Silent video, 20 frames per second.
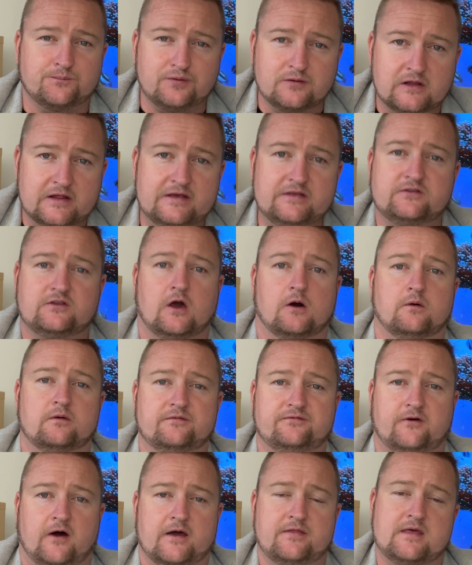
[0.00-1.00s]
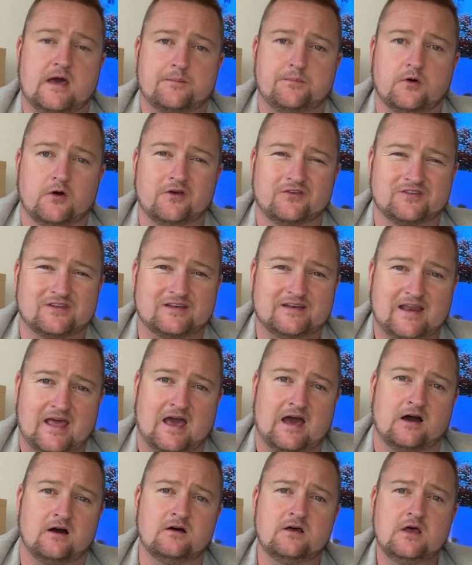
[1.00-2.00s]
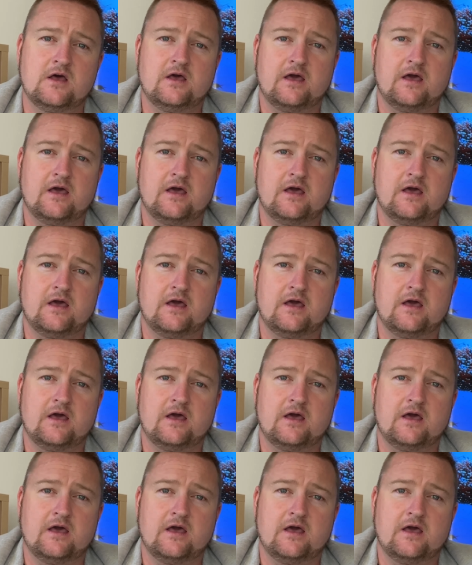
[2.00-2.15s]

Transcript: please go and find that person now